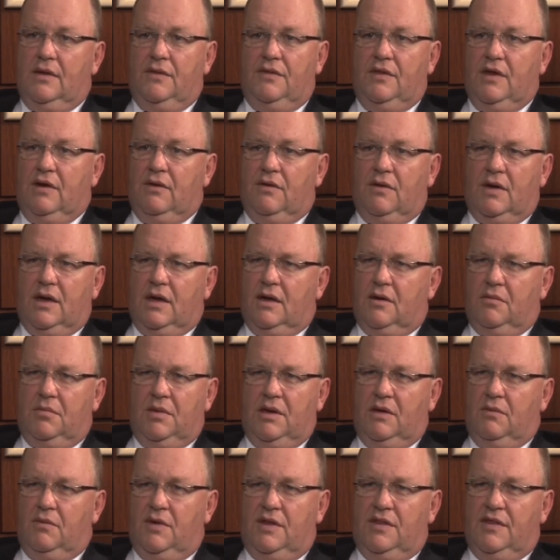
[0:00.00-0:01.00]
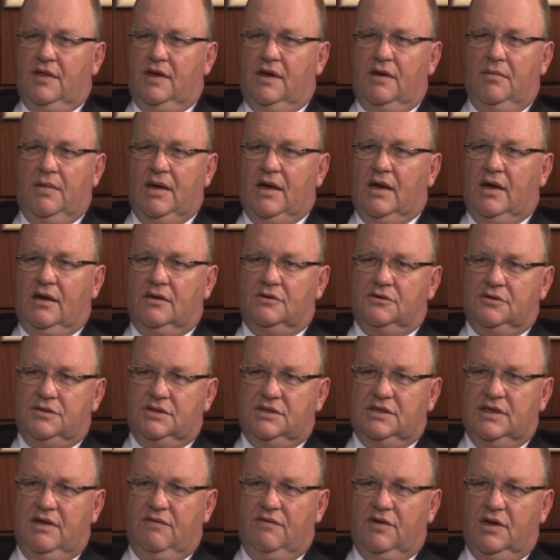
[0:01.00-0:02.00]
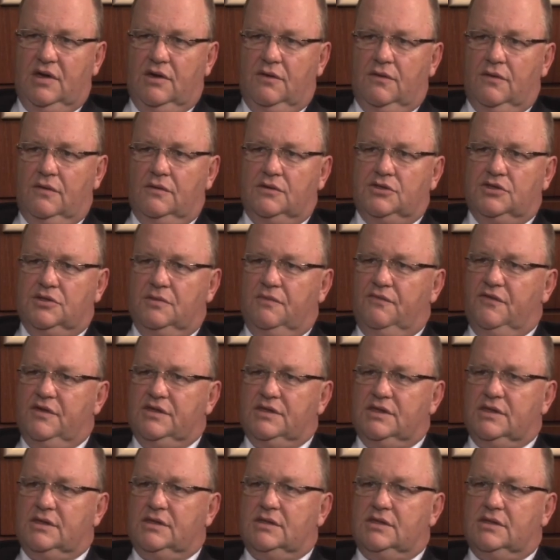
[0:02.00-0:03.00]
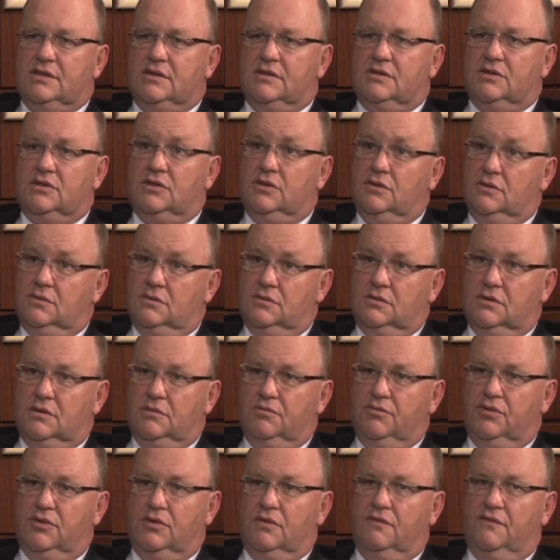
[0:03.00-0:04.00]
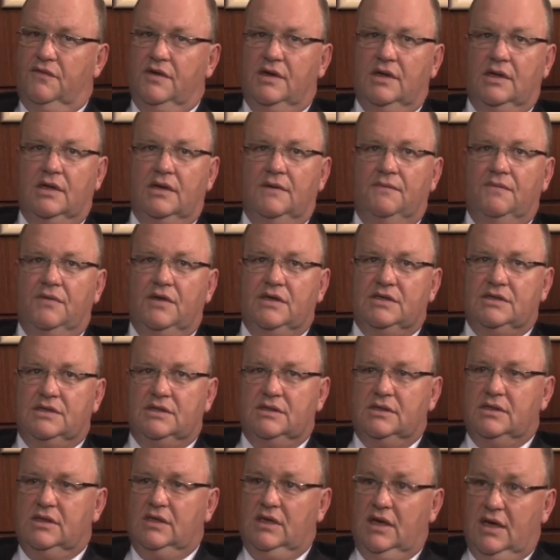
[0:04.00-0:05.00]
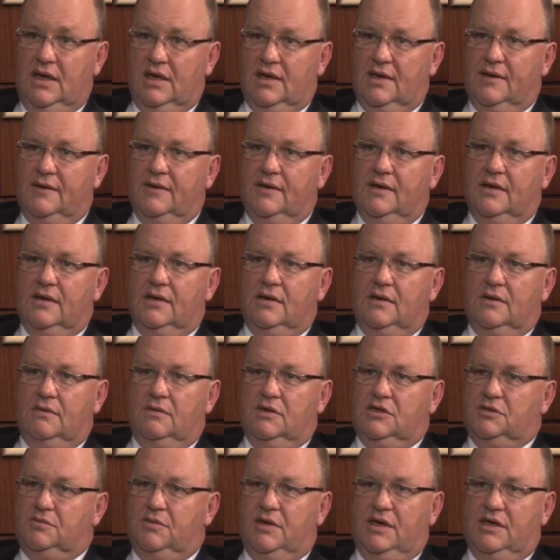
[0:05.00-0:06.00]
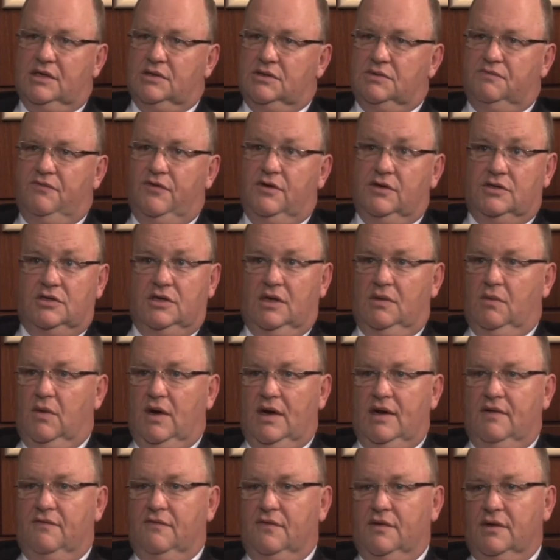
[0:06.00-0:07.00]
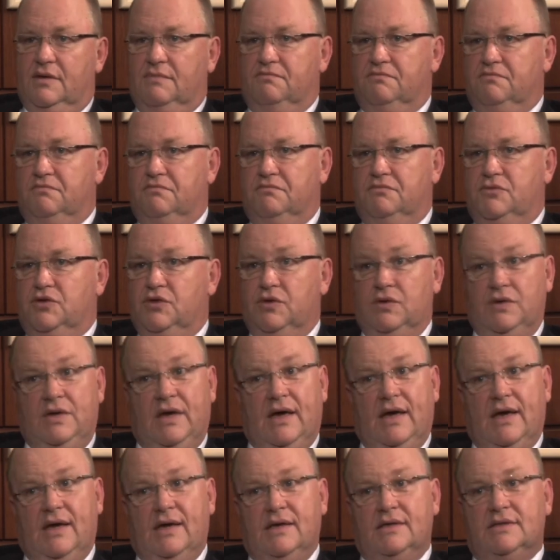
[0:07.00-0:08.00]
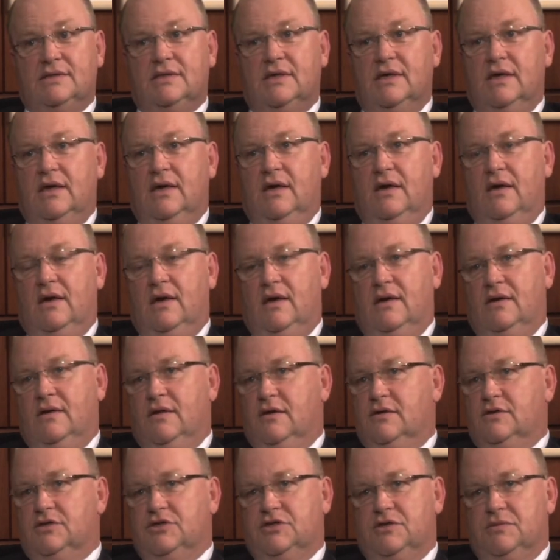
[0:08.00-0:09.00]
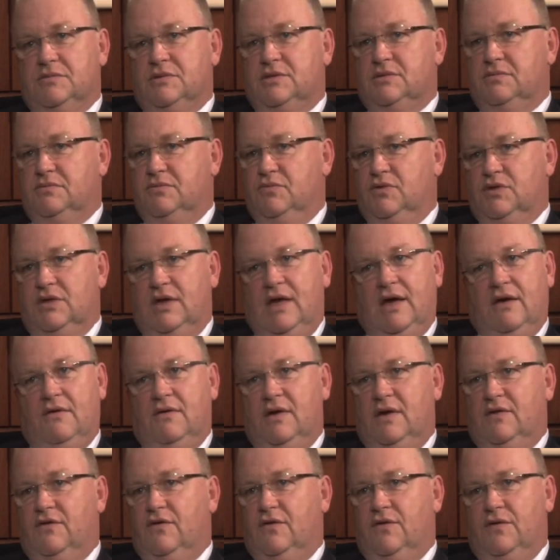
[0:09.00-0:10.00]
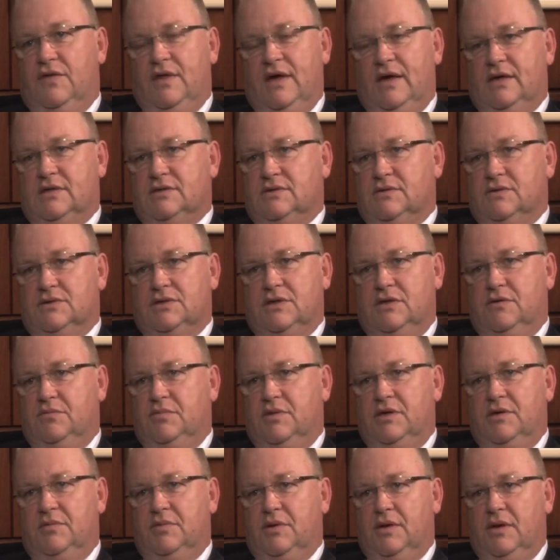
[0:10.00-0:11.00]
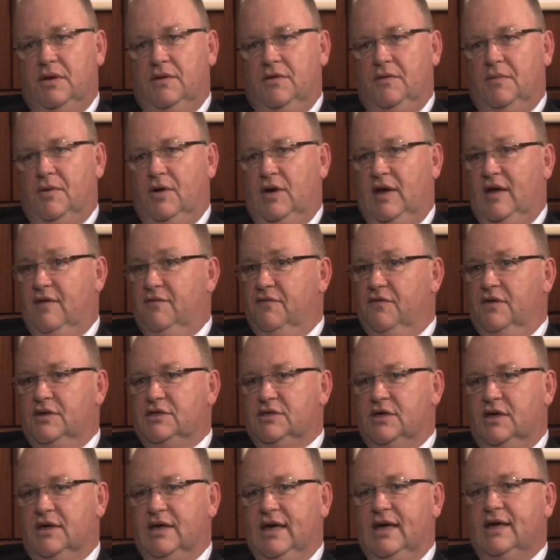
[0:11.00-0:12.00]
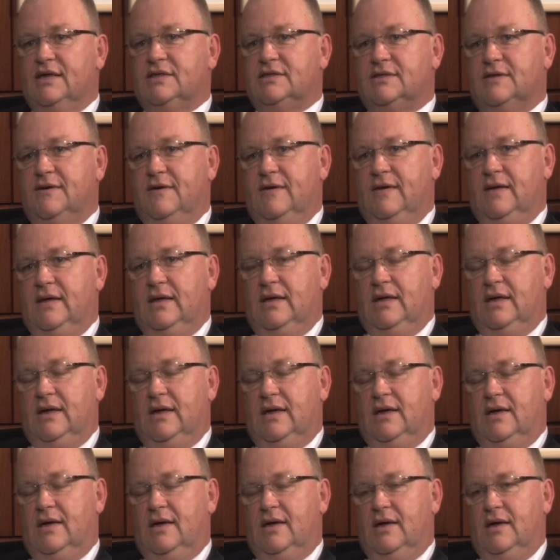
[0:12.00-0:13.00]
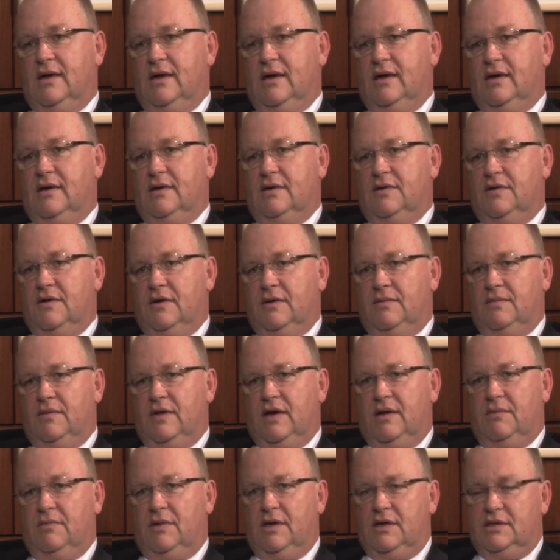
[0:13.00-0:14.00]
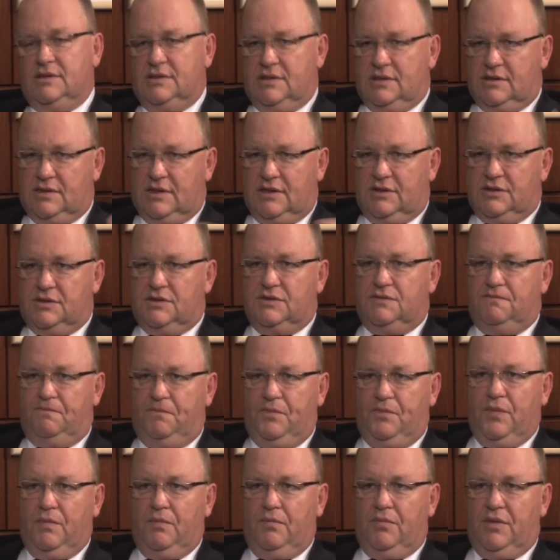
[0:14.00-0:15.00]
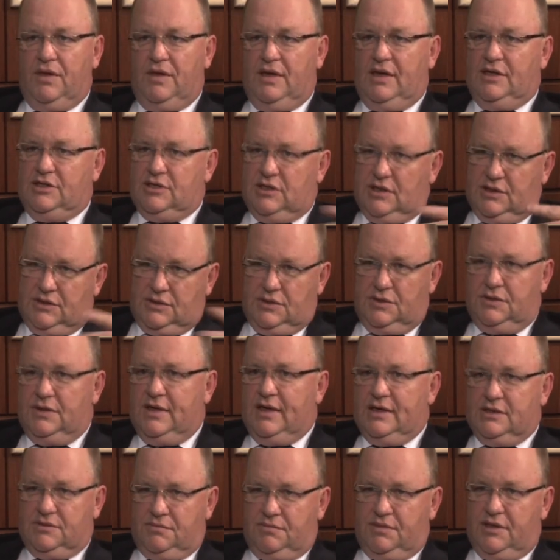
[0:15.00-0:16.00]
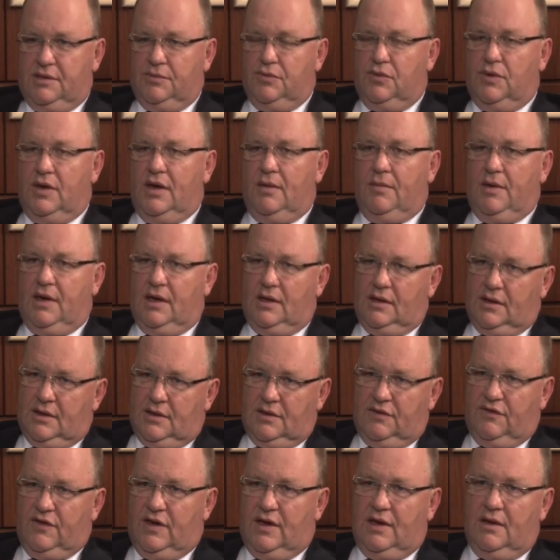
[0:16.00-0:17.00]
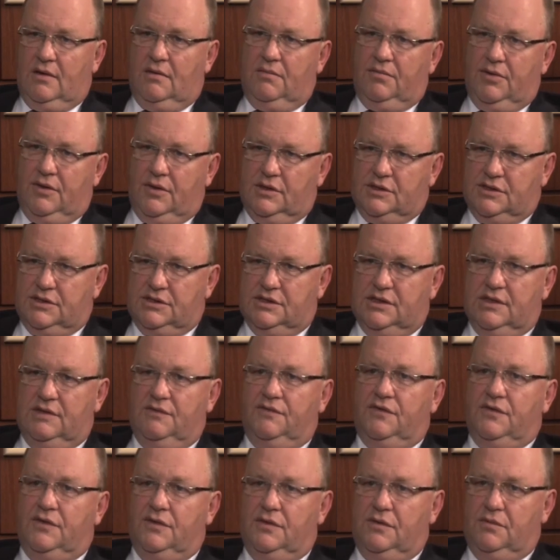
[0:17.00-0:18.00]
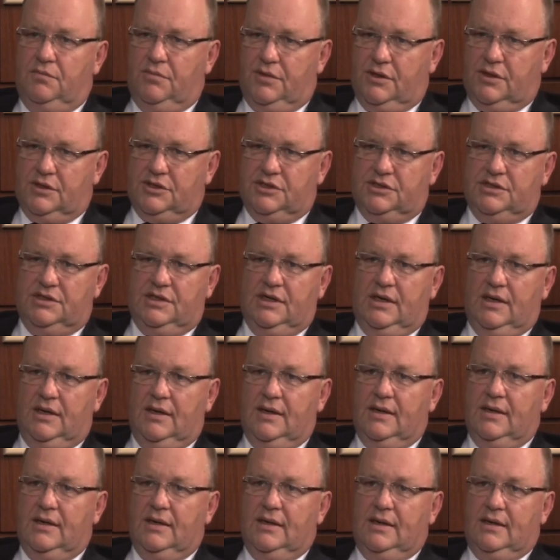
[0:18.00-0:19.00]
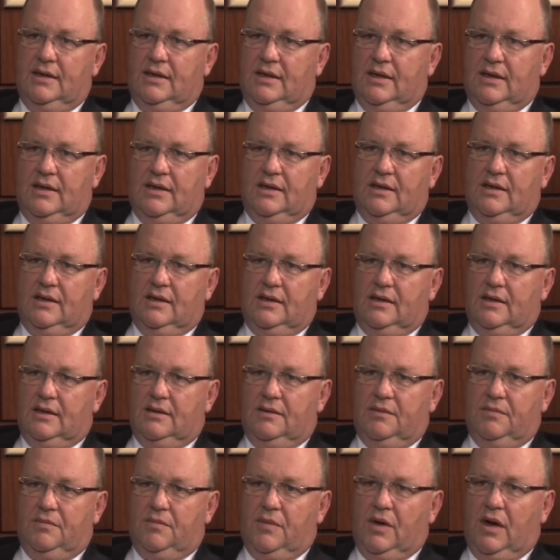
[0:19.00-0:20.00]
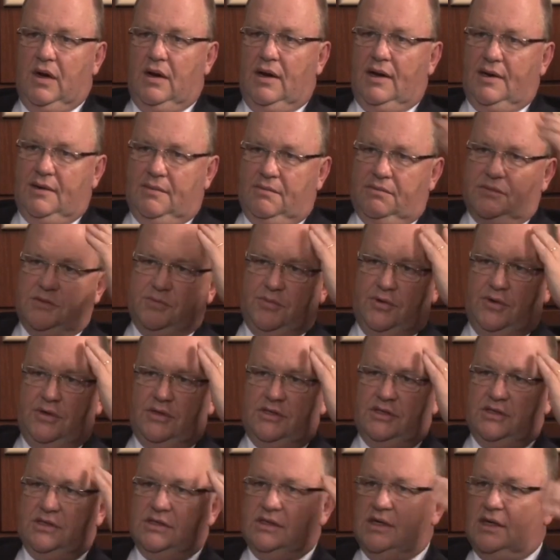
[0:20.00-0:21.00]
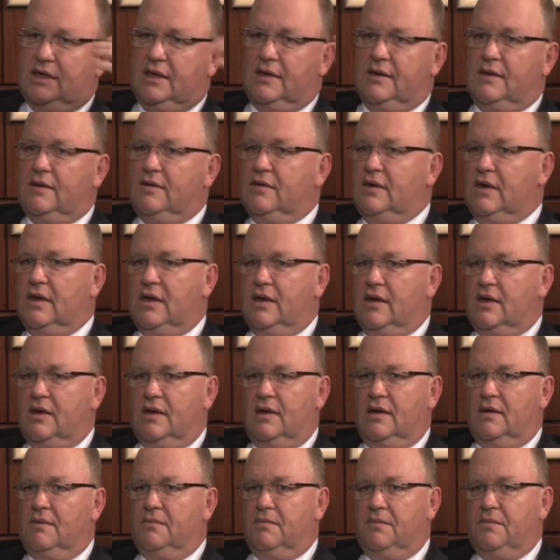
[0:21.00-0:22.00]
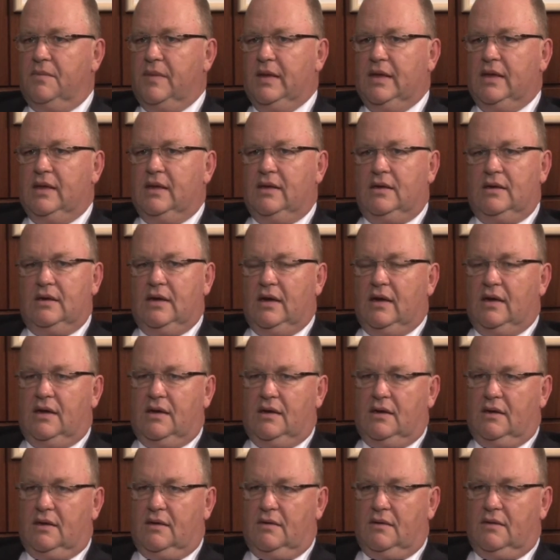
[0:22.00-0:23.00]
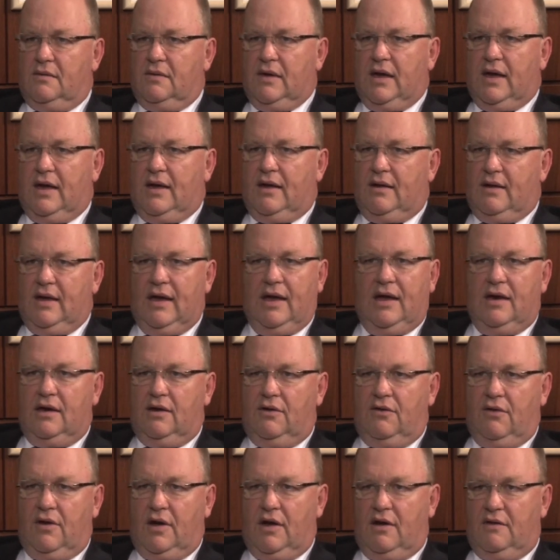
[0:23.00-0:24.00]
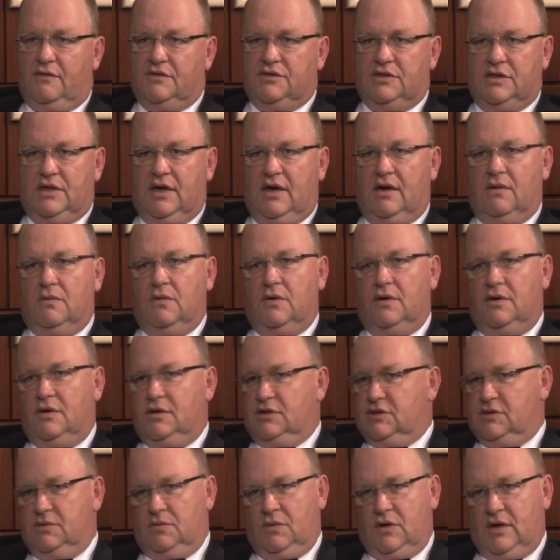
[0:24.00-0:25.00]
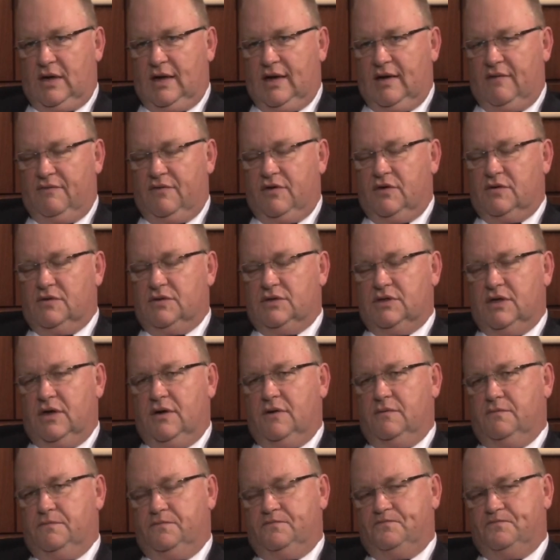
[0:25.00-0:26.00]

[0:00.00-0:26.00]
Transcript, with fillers: there are going to be, we think, about one hundred and seventy cruise ship visits to Port Vila this year, which means virtually one every two days, and those ships would carry two thousand or so people on them on average, I guess, uh, and that, that means that there's potentially two thousand people coming into the town, purchasing food, purchasing um, items, purchasing um, uh, handicrafts and artworks and what have you, so,